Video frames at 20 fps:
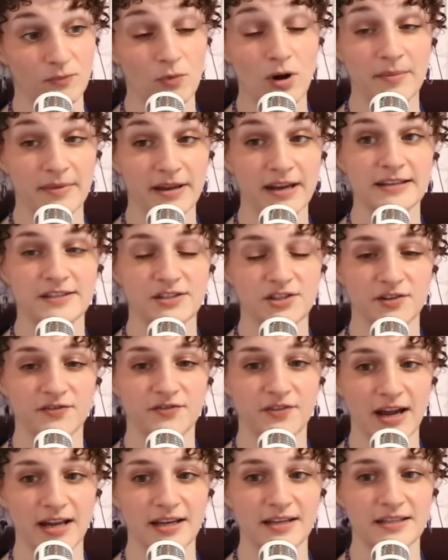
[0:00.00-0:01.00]
Well, I mean, as your
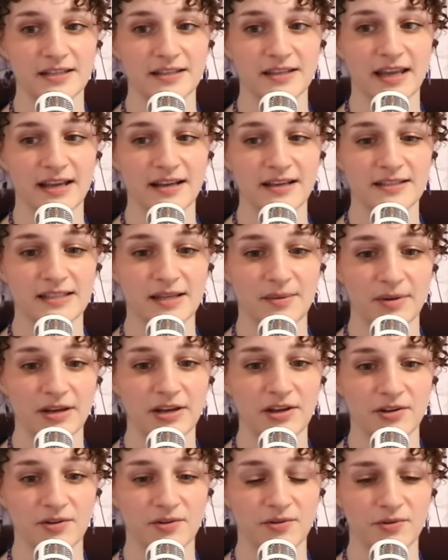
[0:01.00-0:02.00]
friend and like
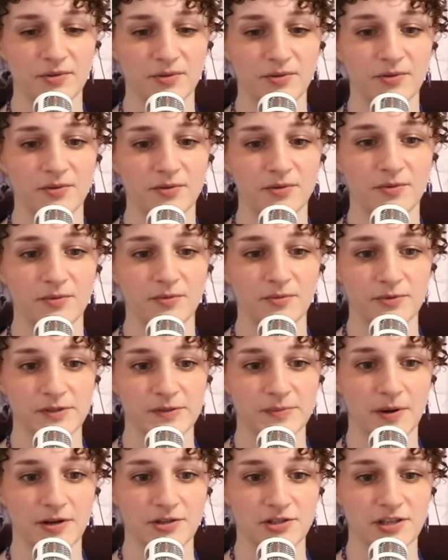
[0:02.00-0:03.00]
somebody who was
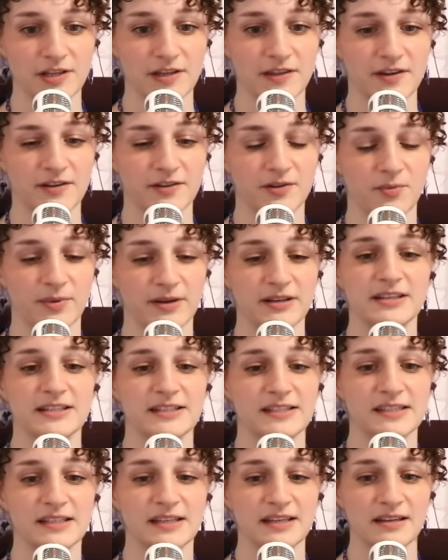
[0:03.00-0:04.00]
partially there to
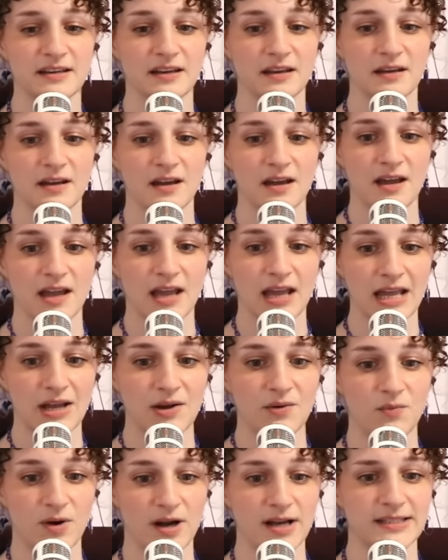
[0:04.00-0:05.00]
witness it,
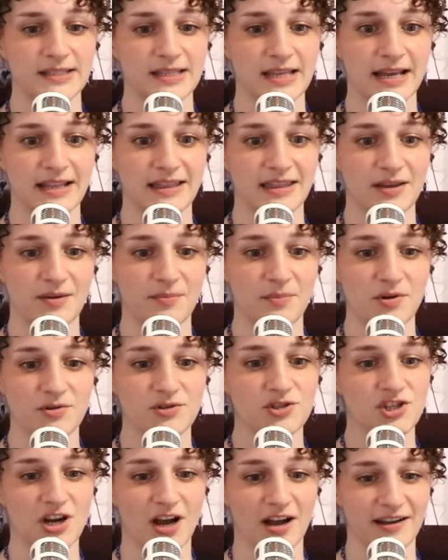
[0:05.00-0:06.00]
it was like the
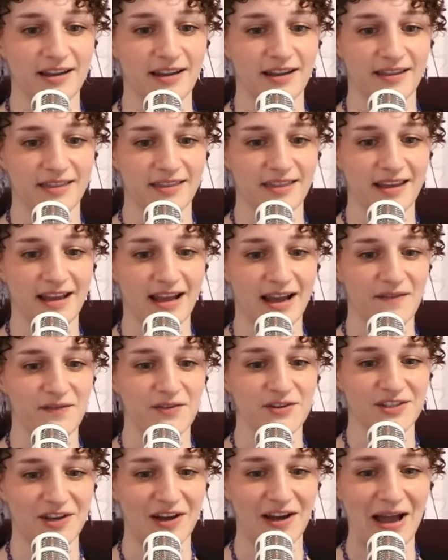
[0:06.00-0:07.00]
most shocking thing I
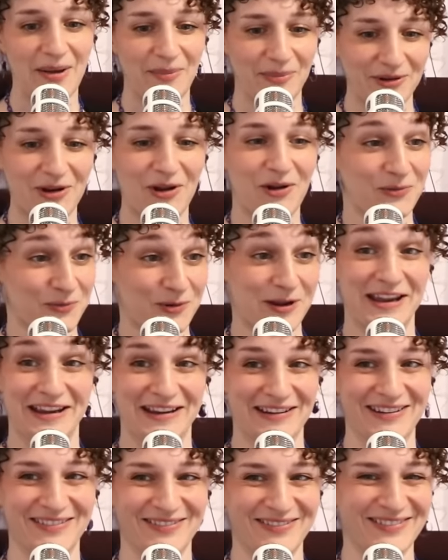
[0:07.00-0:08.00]
ever saw happen on weed,